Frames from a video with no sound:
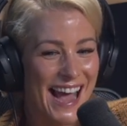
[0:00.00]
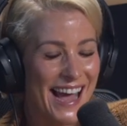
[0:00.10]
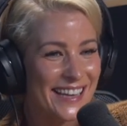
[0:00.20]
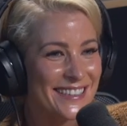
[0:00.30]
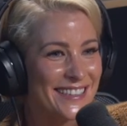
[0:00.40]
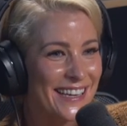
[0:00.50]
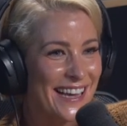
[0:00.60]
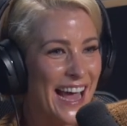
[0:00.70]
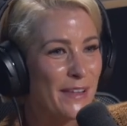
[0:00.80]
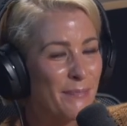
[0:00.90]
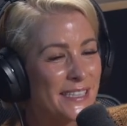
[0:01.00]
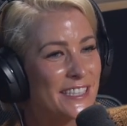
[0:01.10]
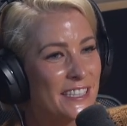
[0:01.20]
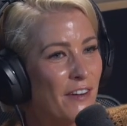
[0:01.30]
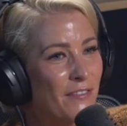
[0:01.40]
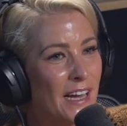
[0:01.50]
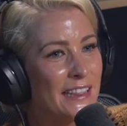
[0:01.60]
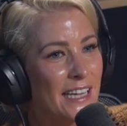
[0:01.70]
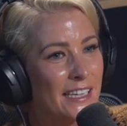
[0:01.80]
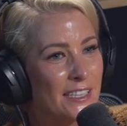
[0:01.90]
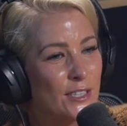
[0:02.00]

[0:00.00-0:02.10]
But stuff like that is